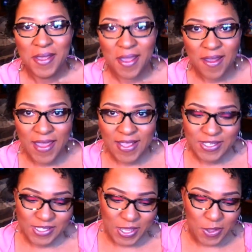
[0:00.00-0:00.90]
Alright,
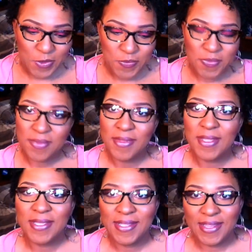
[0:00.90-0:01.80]
so
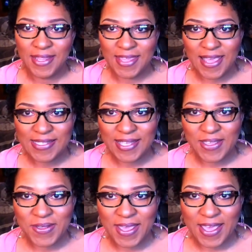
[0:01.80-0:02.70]
that's it,
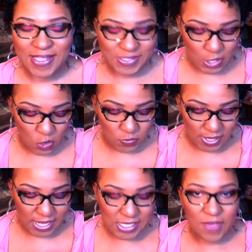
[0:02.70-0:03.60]
you guys. So I hope you
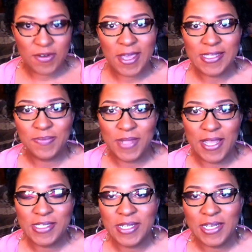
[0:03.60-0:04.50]
guys have an awesome day.
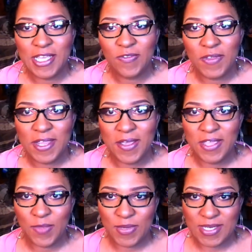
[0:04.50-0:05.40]
Until the next video,
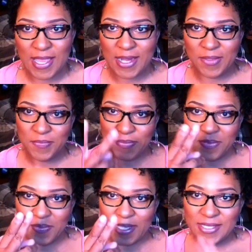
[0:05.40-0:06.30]
keep it shining.
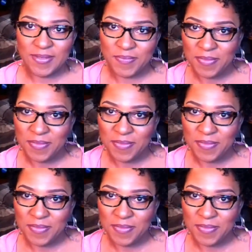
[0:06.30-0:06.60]
Peace.